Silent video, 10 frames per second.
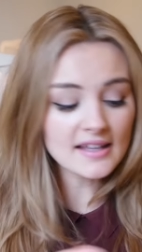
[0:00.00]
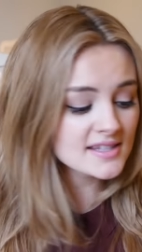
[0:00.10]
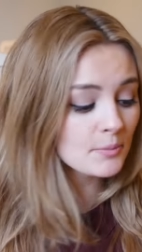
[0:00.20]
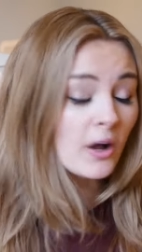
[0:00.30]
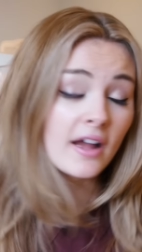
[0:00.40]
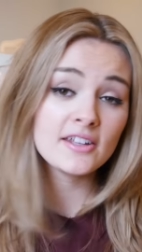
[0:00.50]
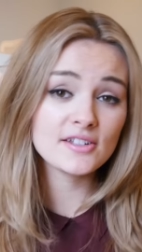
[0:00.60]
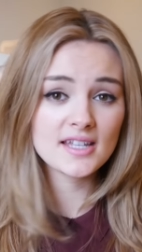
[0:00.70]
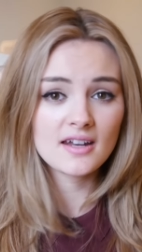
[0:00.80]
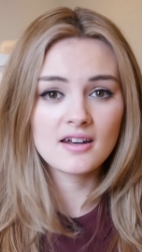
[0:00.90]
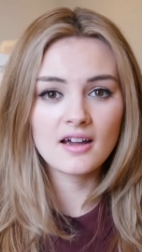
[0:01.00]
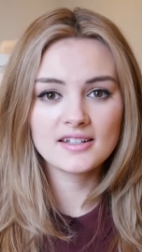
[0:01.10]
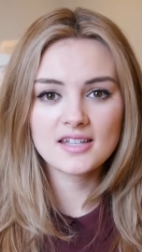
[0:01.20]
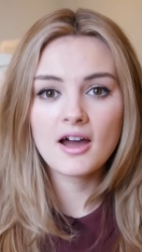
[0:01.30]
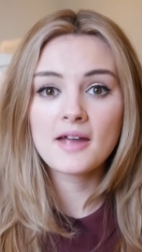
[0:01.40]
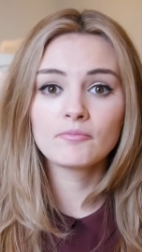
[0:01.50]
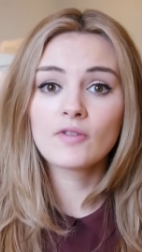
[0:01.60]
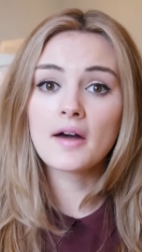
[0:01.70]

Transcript: that's why I use it at night time